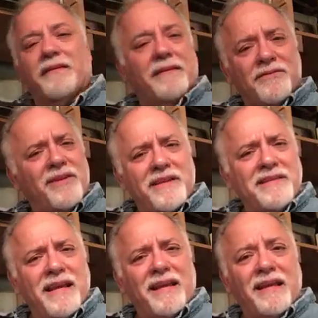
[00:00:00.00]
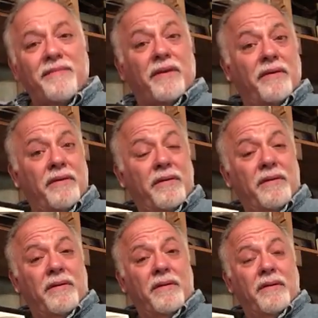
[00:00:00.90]
That's all he said. I'm like,
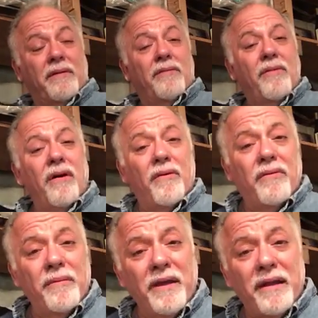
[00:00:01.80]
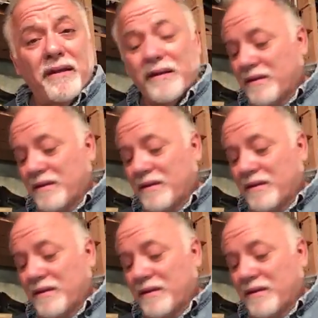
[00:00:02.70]
whoa, what do you mean?